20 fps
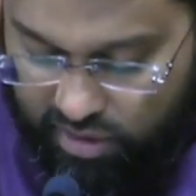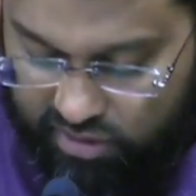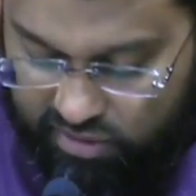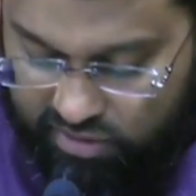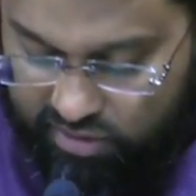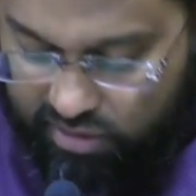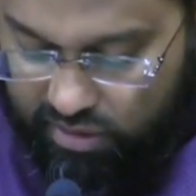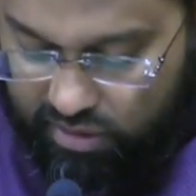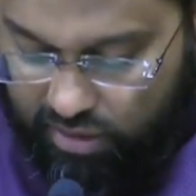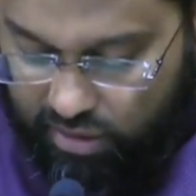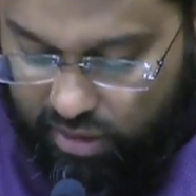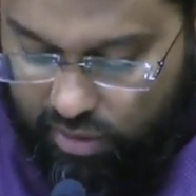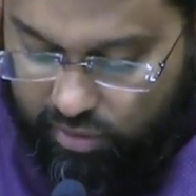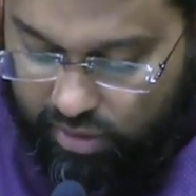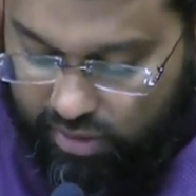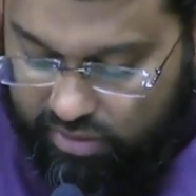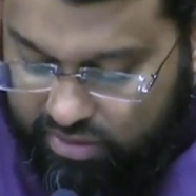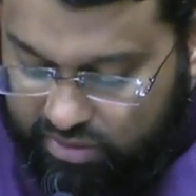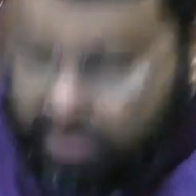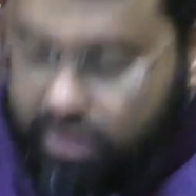
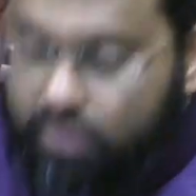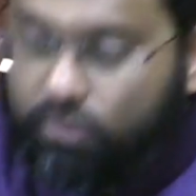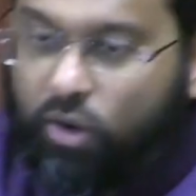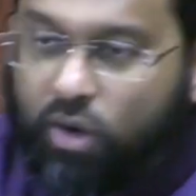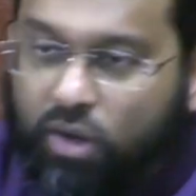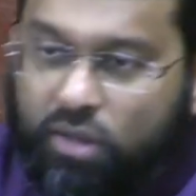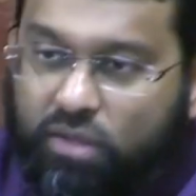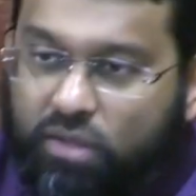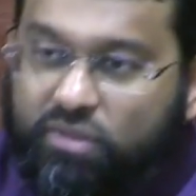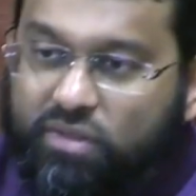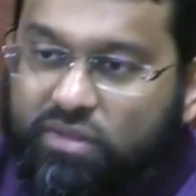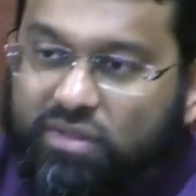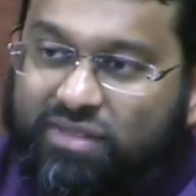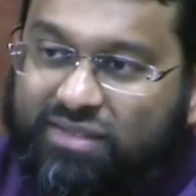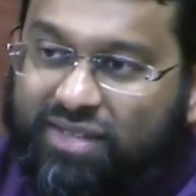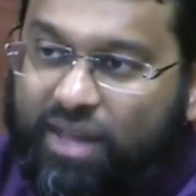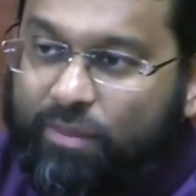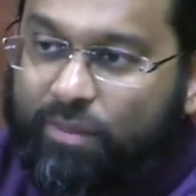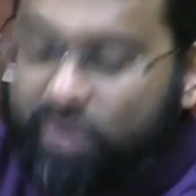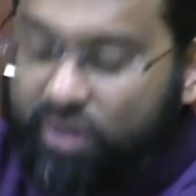All of this is
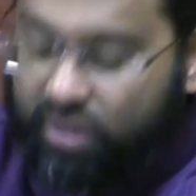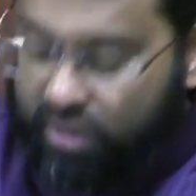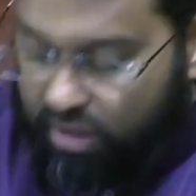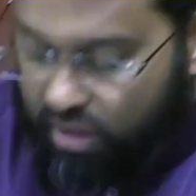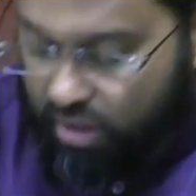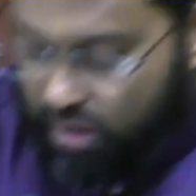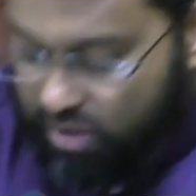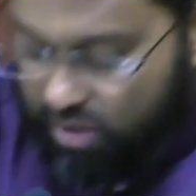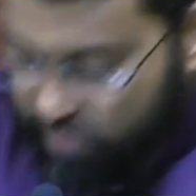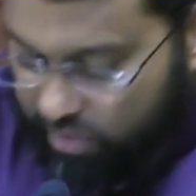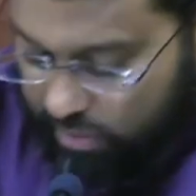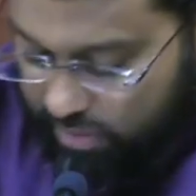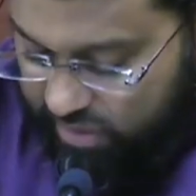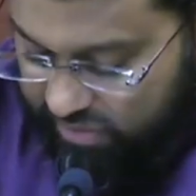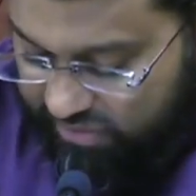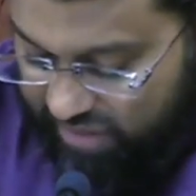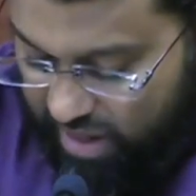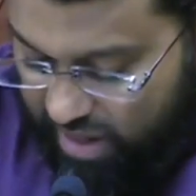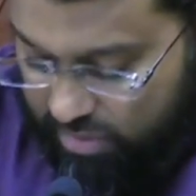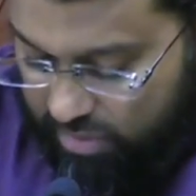happening from the
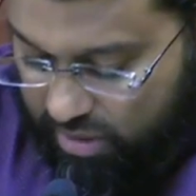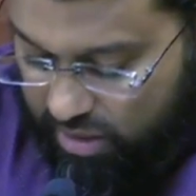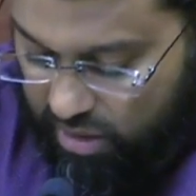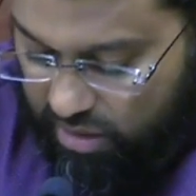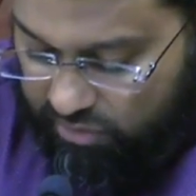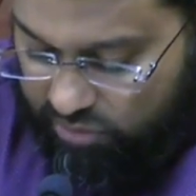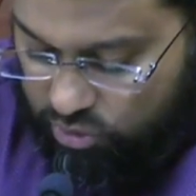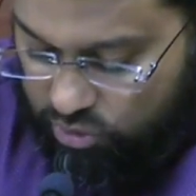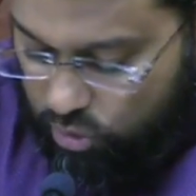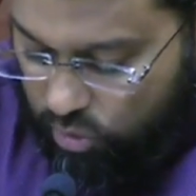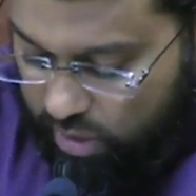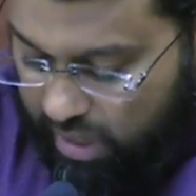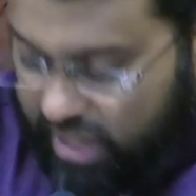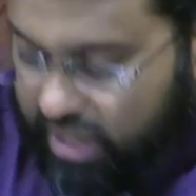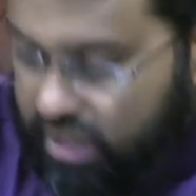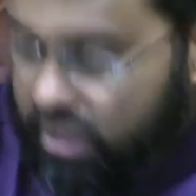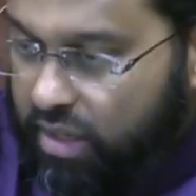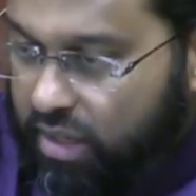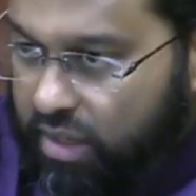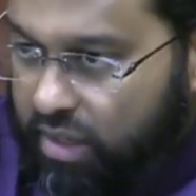family of
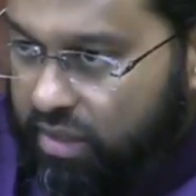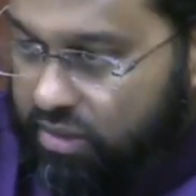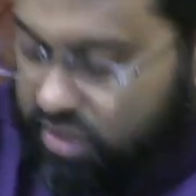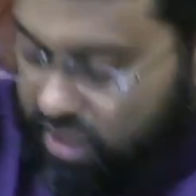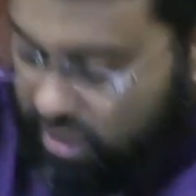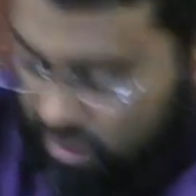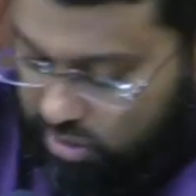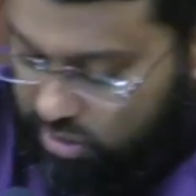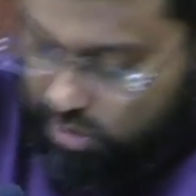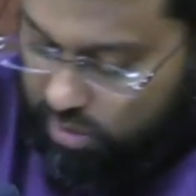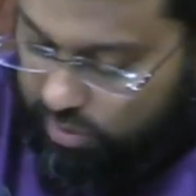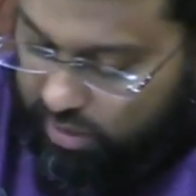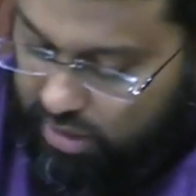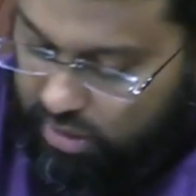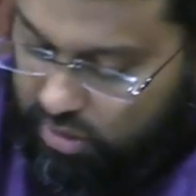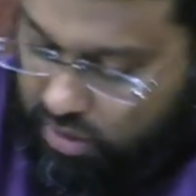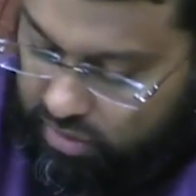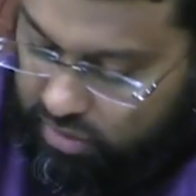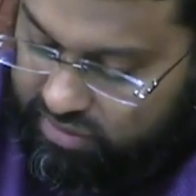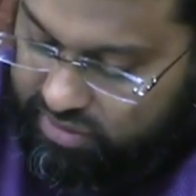Suhail
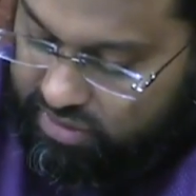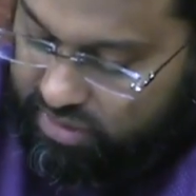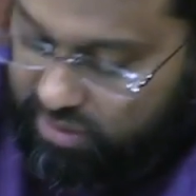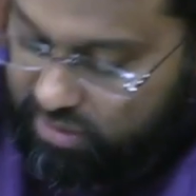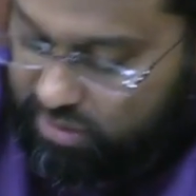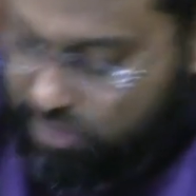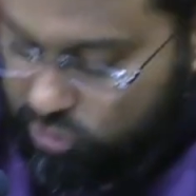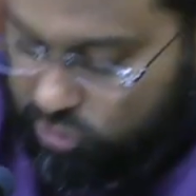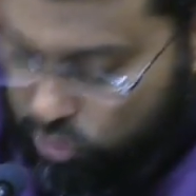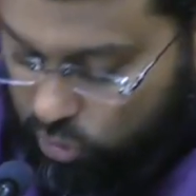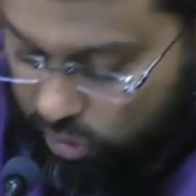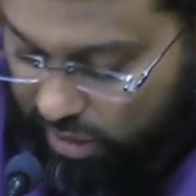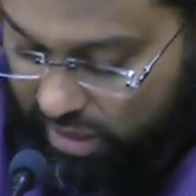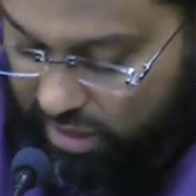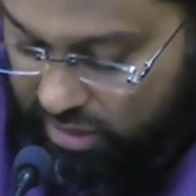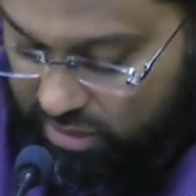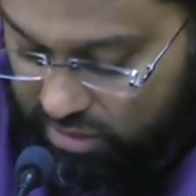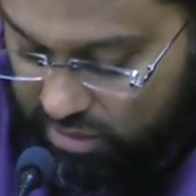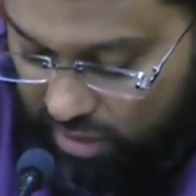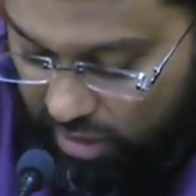indirectly. Obviously, this is
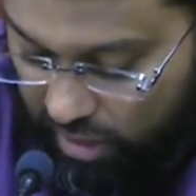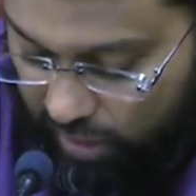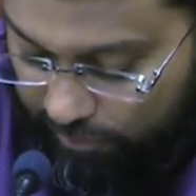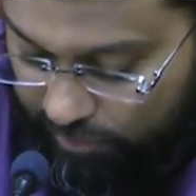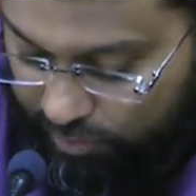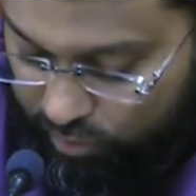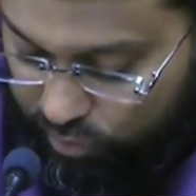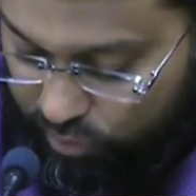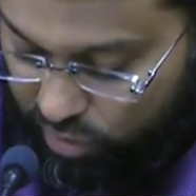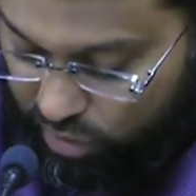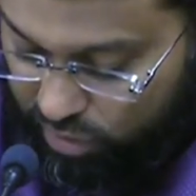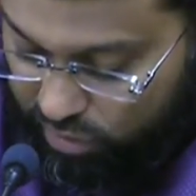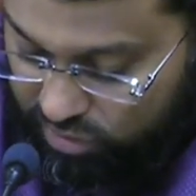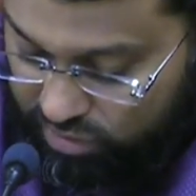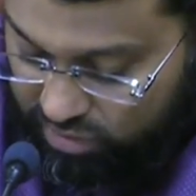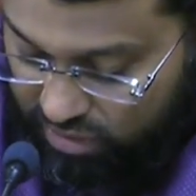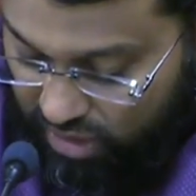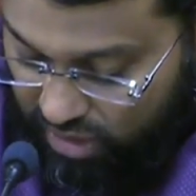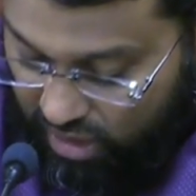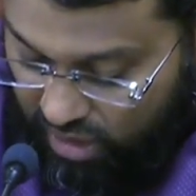Suhail's um,
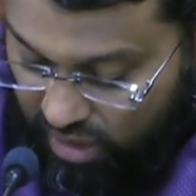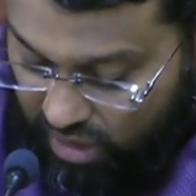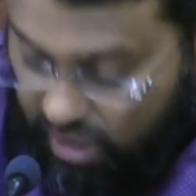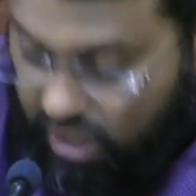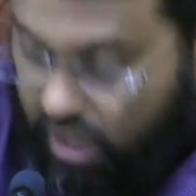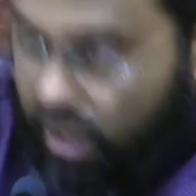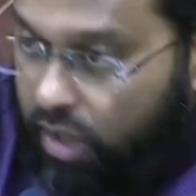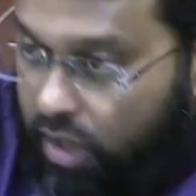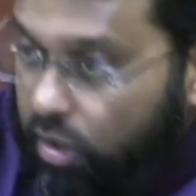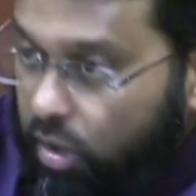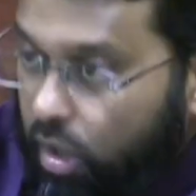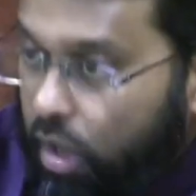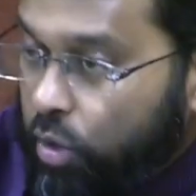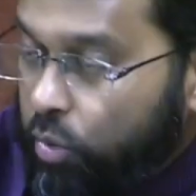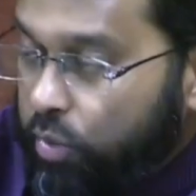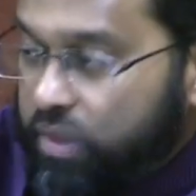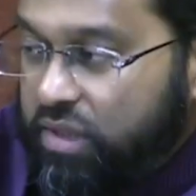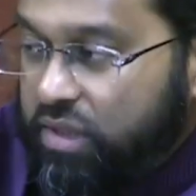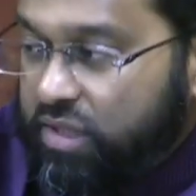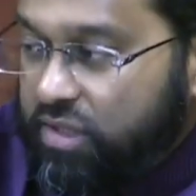brothers. Along
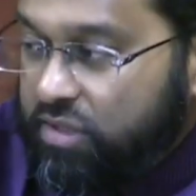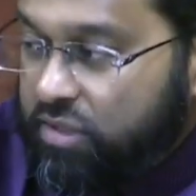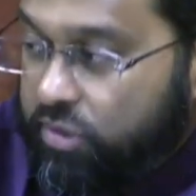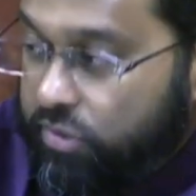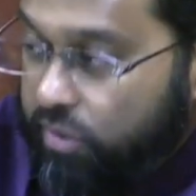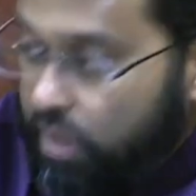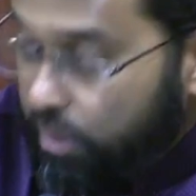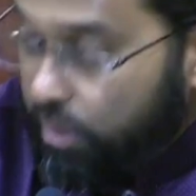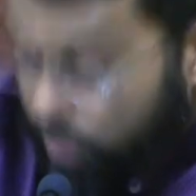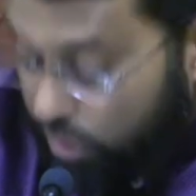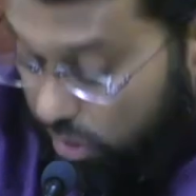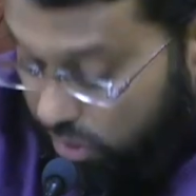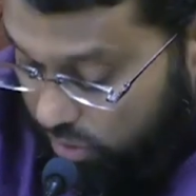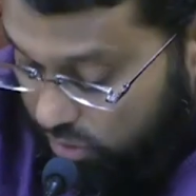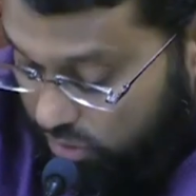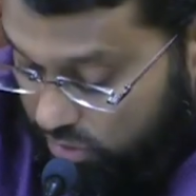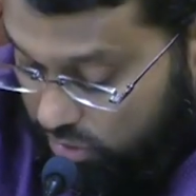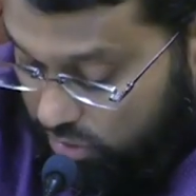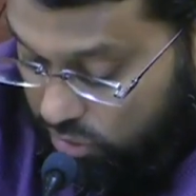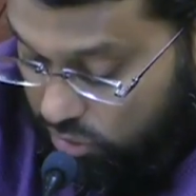with these three
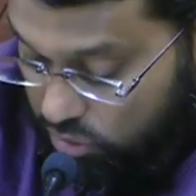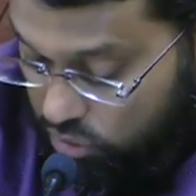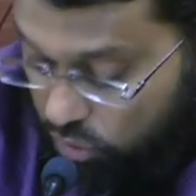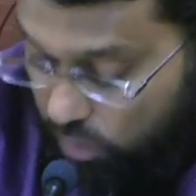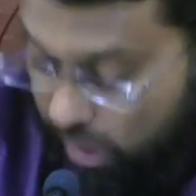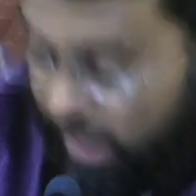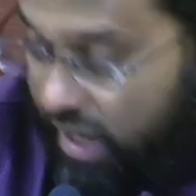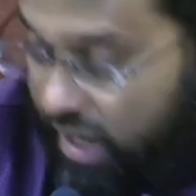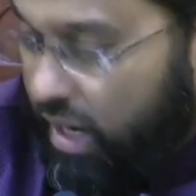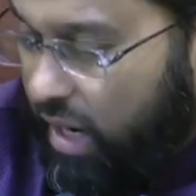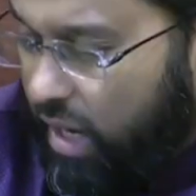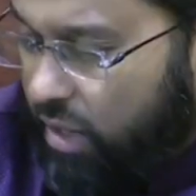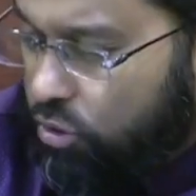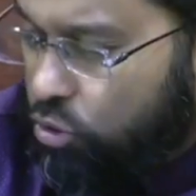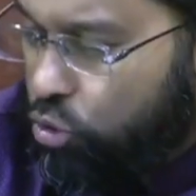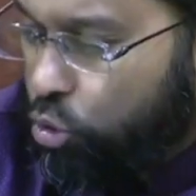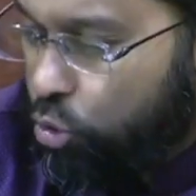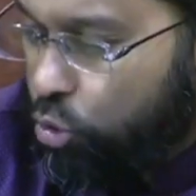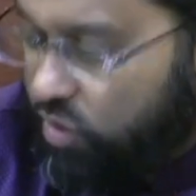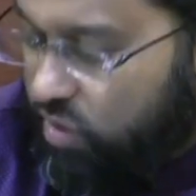brothers, Suhail had
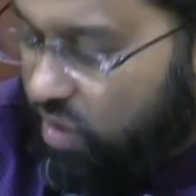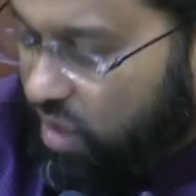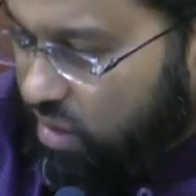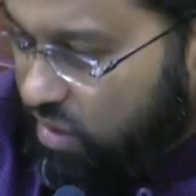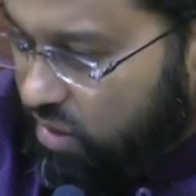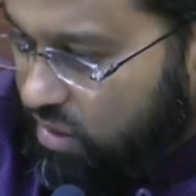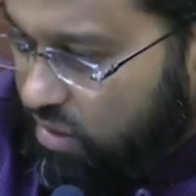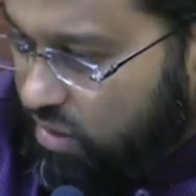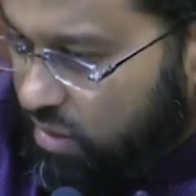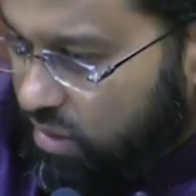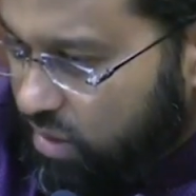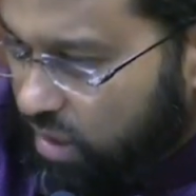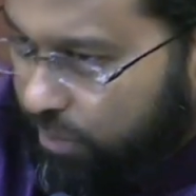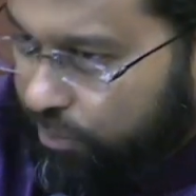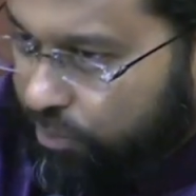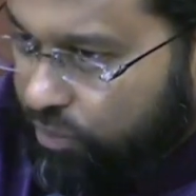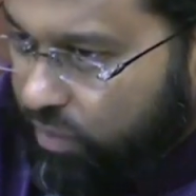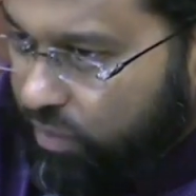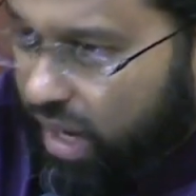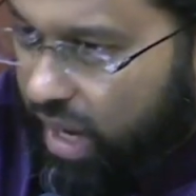two sons
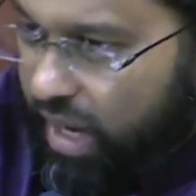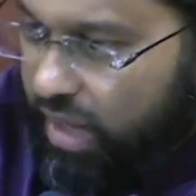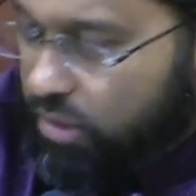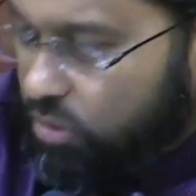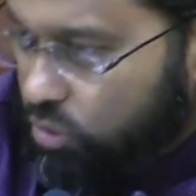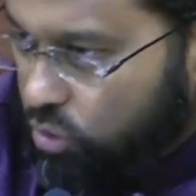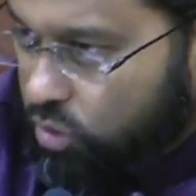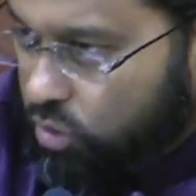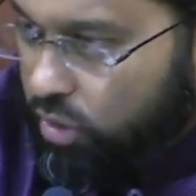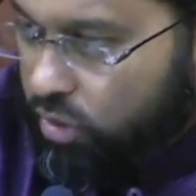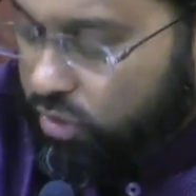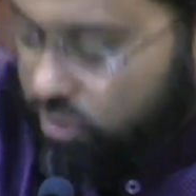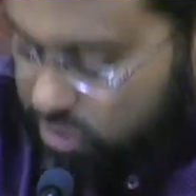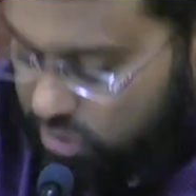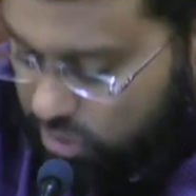and two daughters.